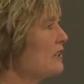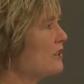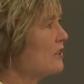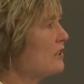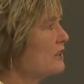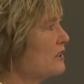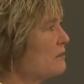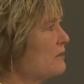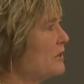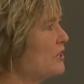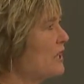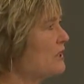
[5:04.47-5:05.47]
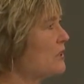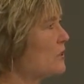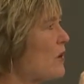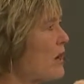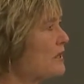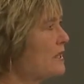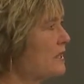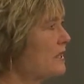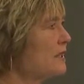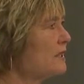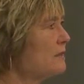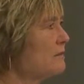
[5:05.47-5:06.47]
who Michelle just walked
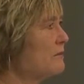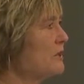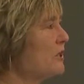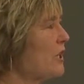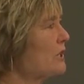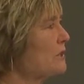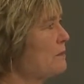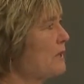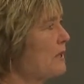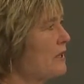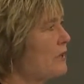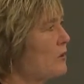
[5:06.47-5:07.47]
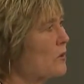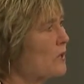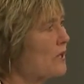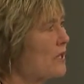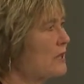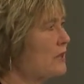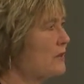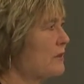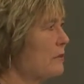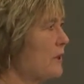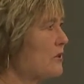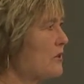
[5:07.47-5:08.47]
in. Michelle's the organizer of
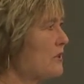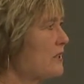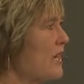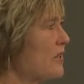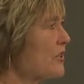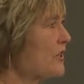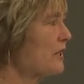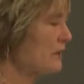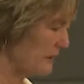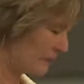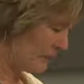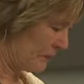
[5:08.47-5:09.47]
the poster session.